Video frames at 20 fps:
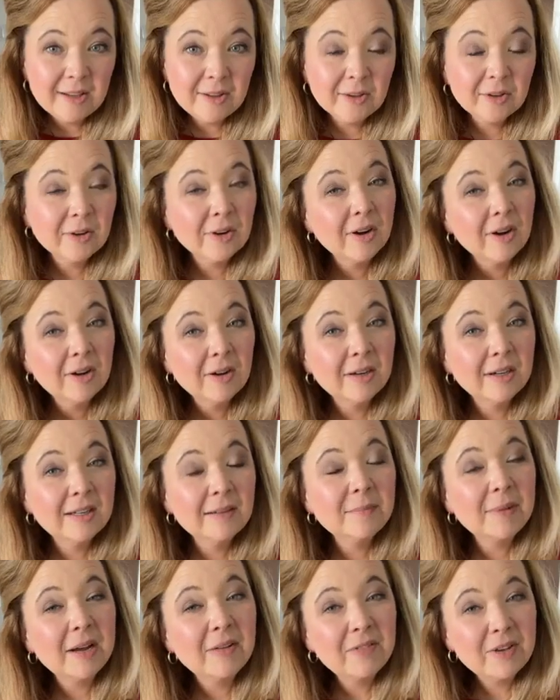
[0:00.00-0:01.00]
either
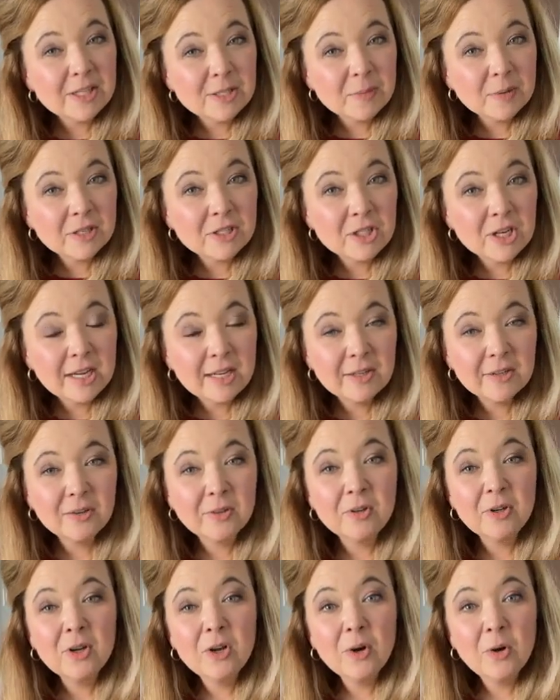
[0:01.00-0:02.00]
on my Facebook
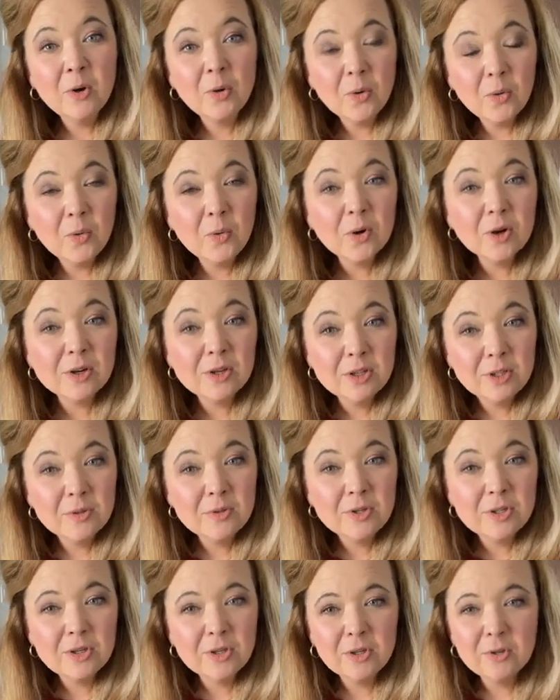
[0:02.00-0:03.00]
channel or
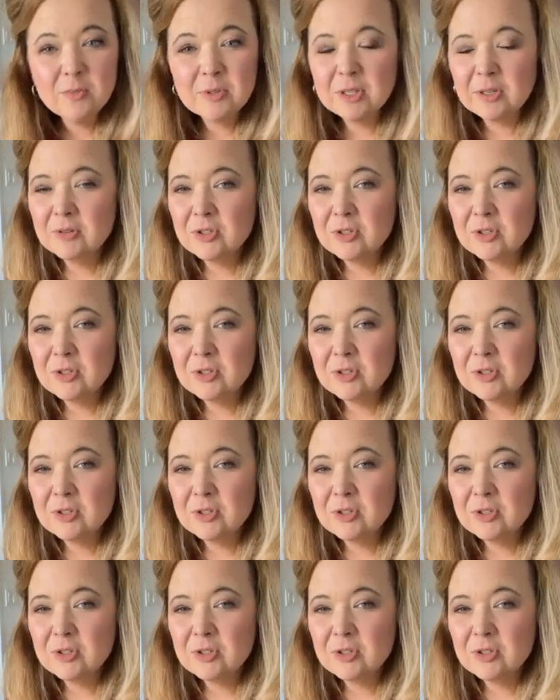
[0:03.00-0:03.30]
YouTube.